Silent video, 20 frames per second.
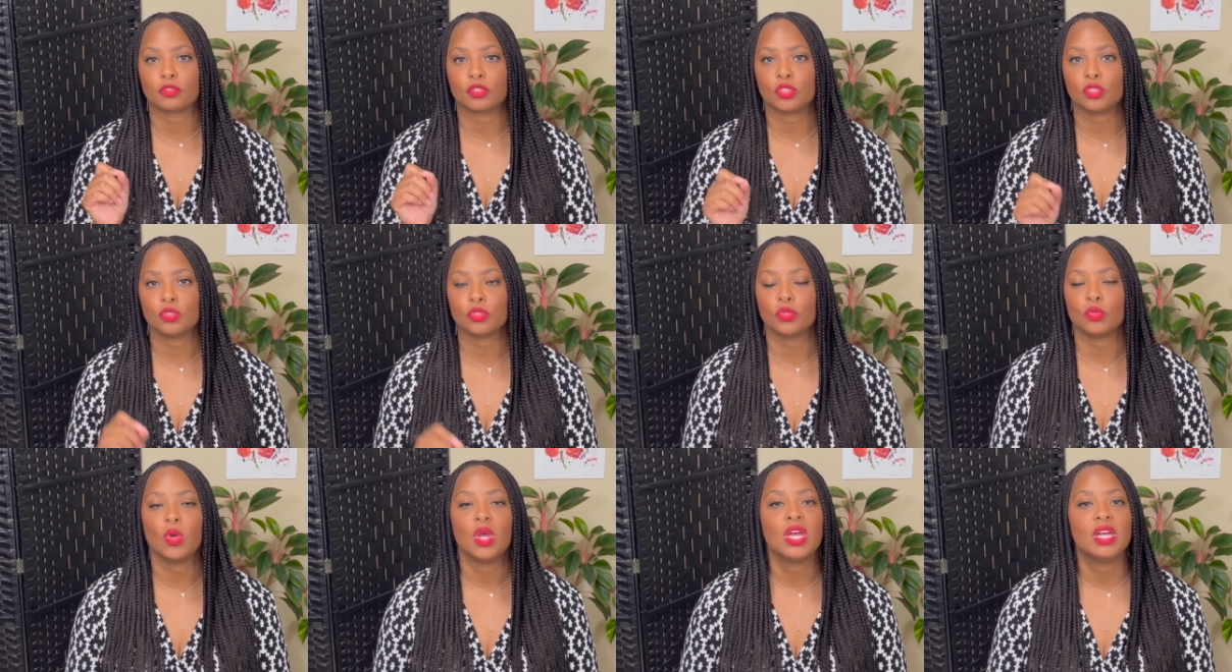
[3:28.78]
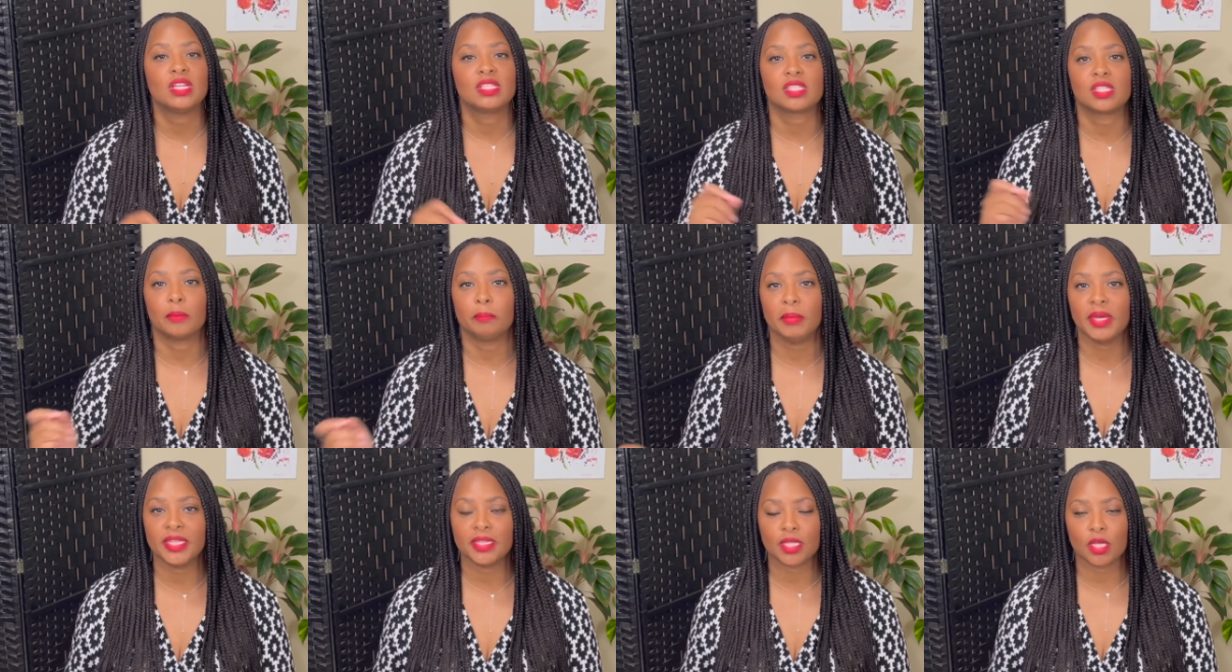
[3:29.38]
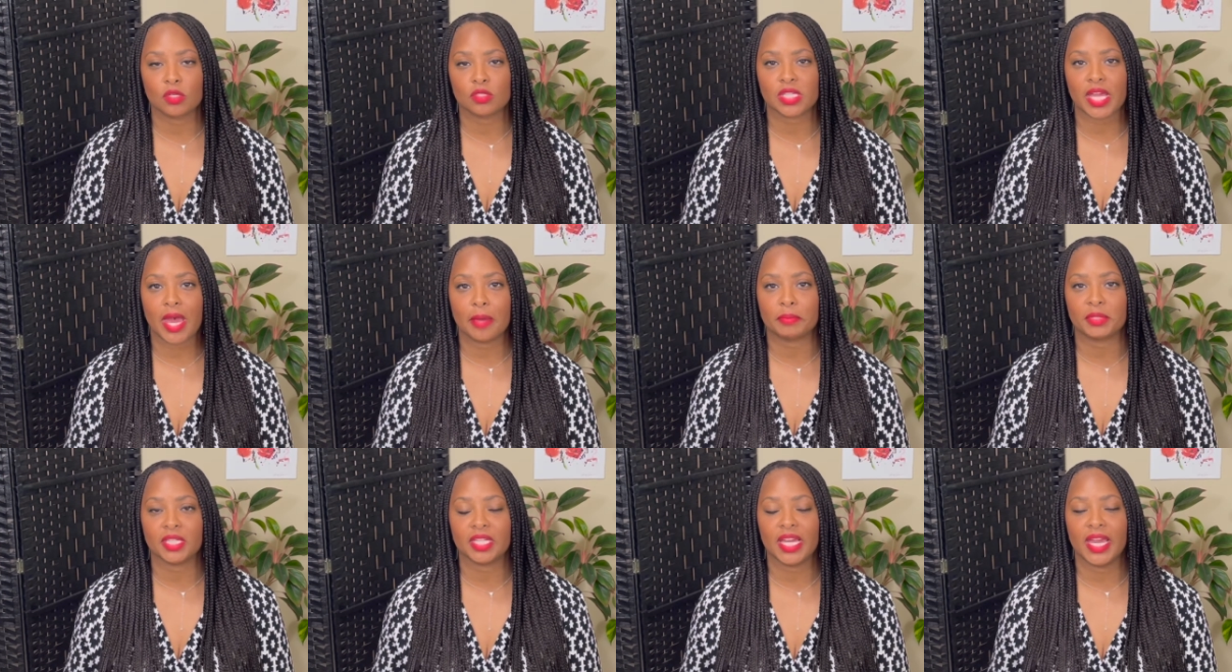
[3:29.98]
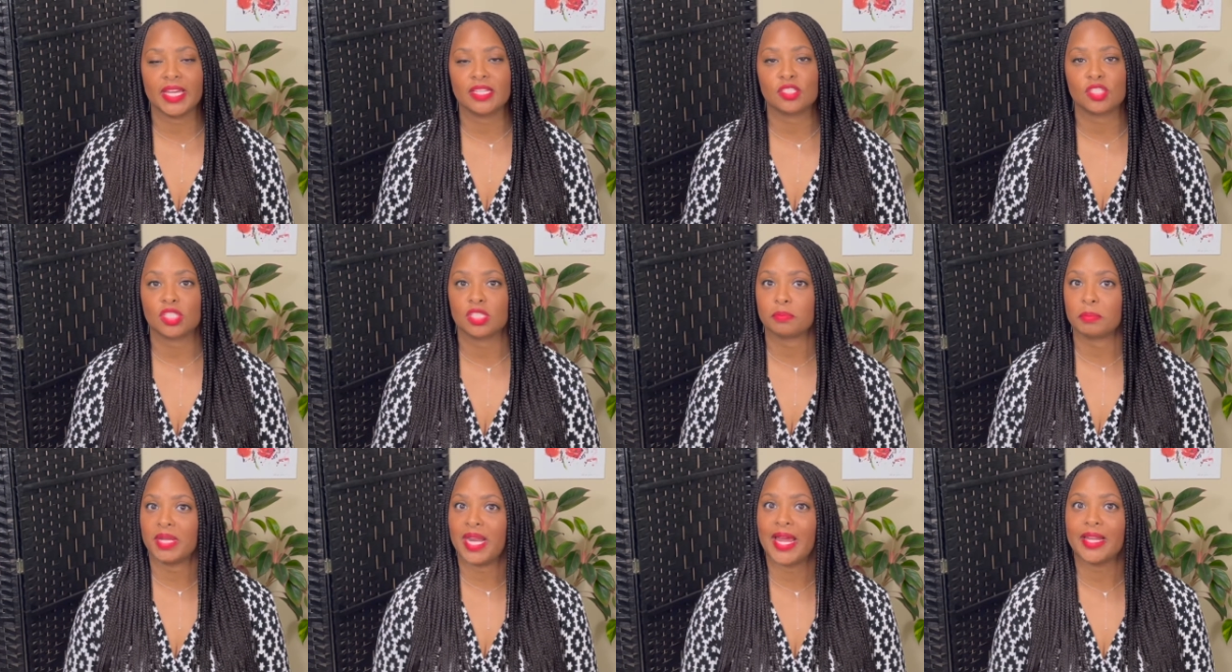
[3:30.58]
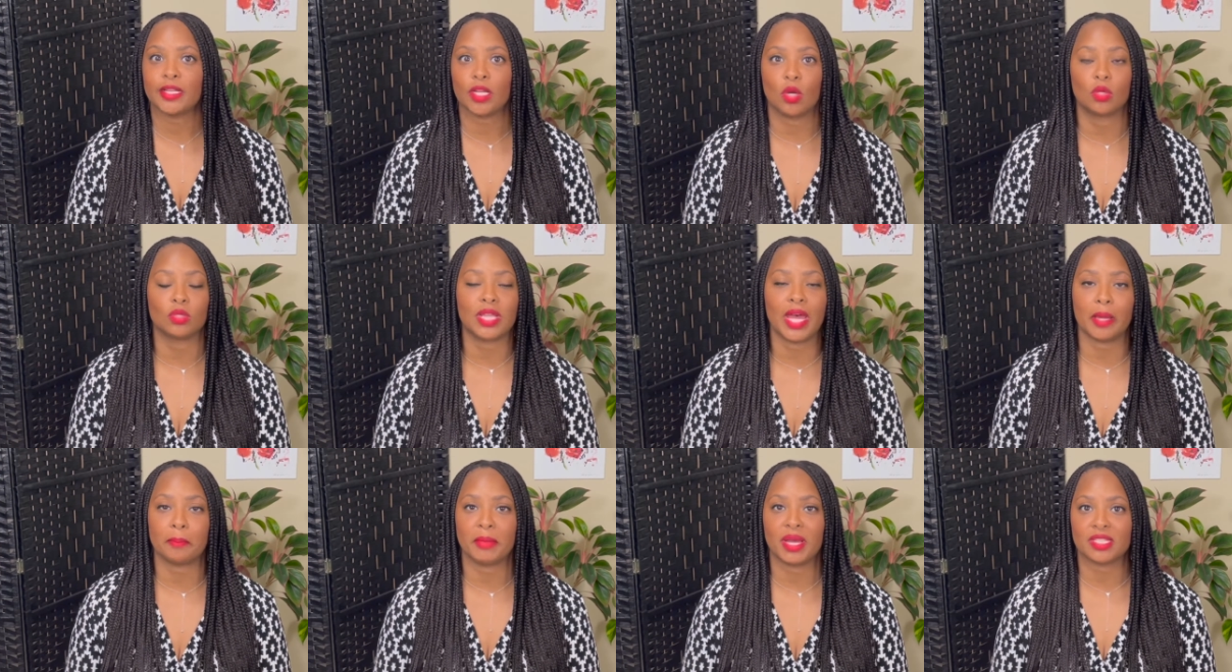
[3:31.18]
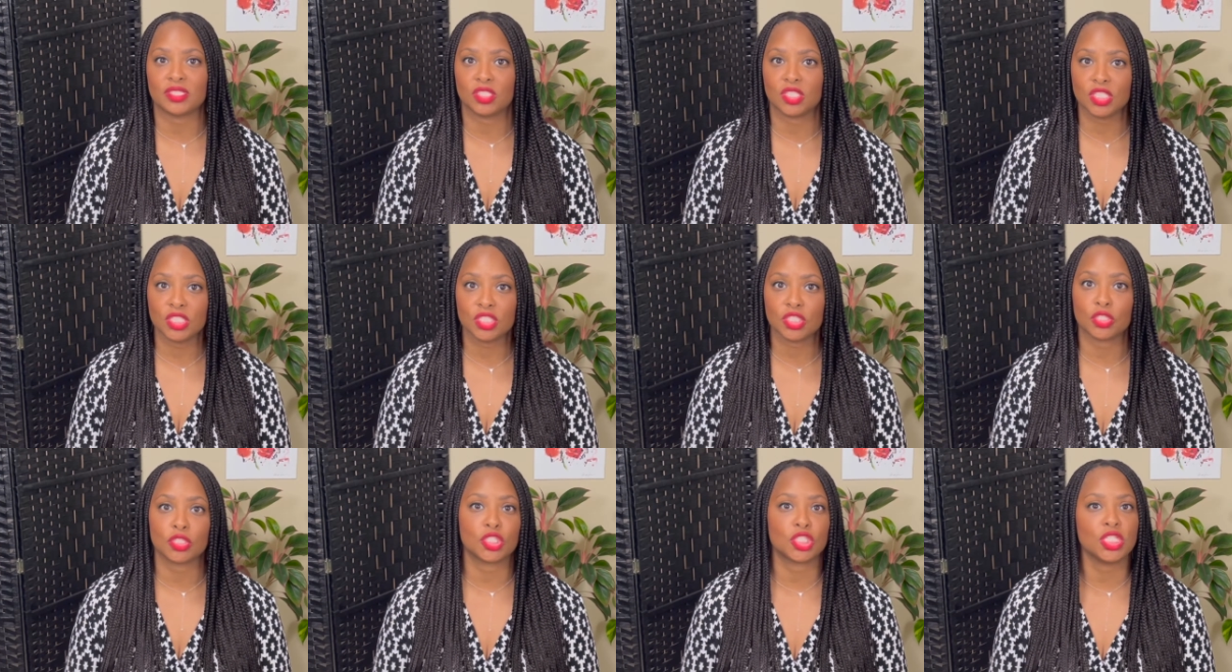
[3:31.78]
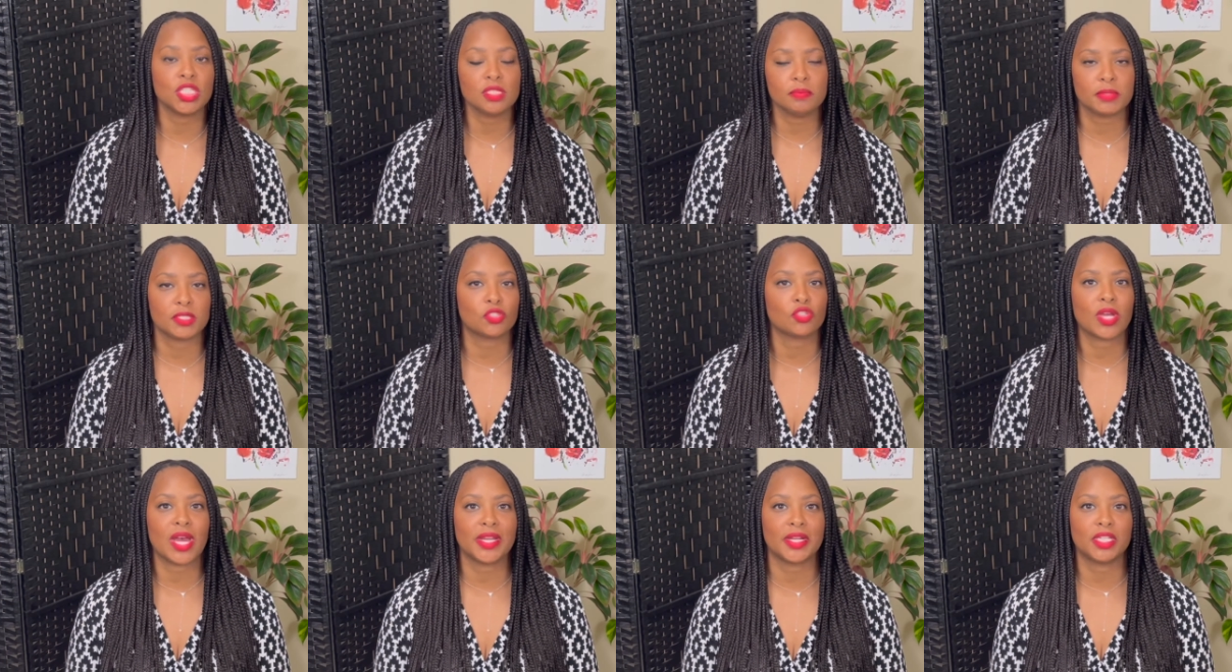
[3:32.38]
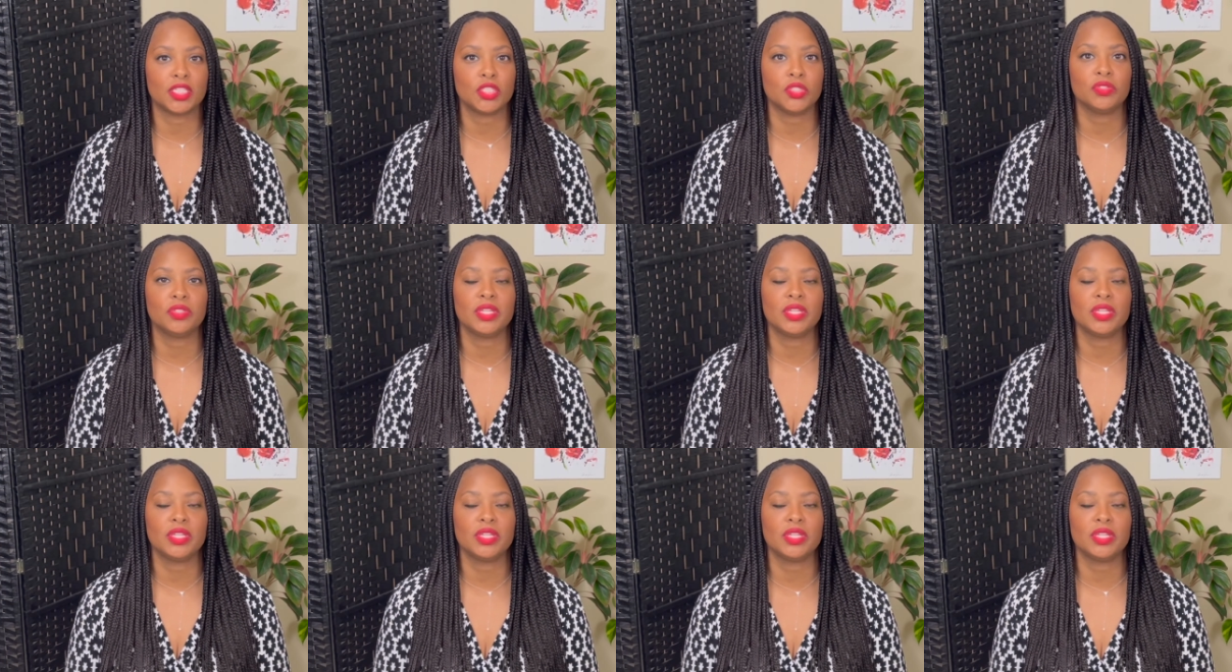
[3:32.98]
to submit those applications. But I know, like, my sister, she's been trying to do